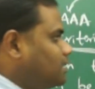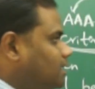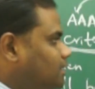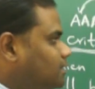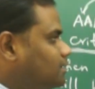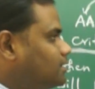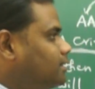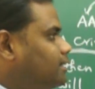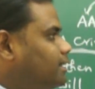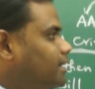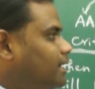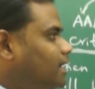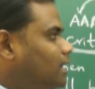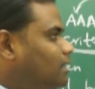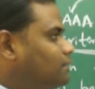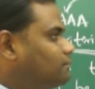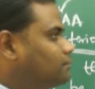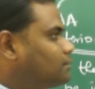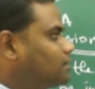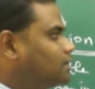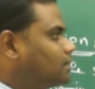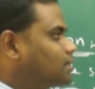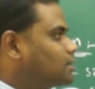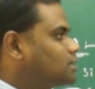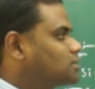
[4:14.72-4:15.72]
that they
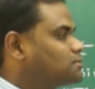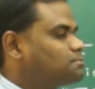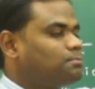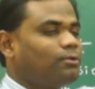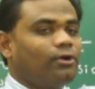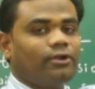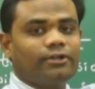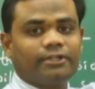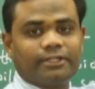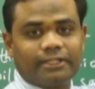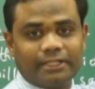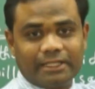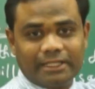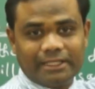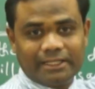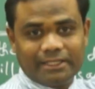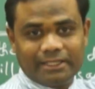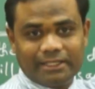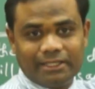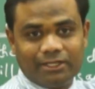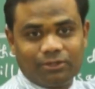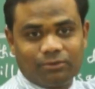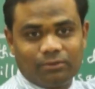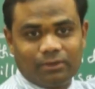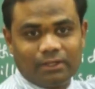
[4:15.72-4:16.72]
have correspondingly
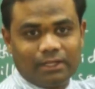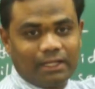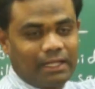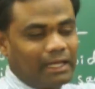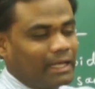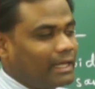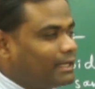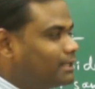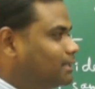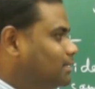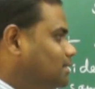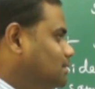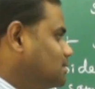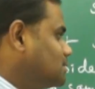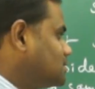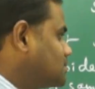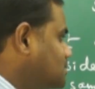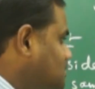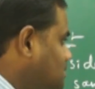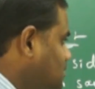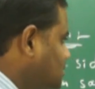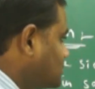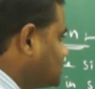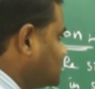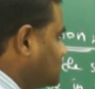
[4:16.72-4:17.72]
equal
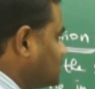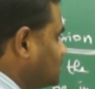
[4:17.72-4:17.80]
angles,